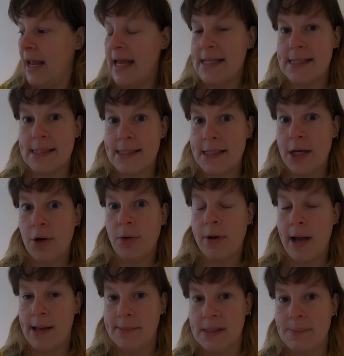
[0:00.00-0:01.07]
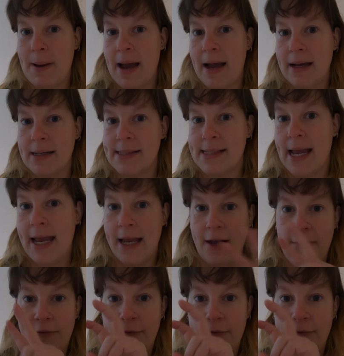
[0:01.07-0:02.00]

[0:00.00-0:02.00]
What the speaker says: it still comes back saying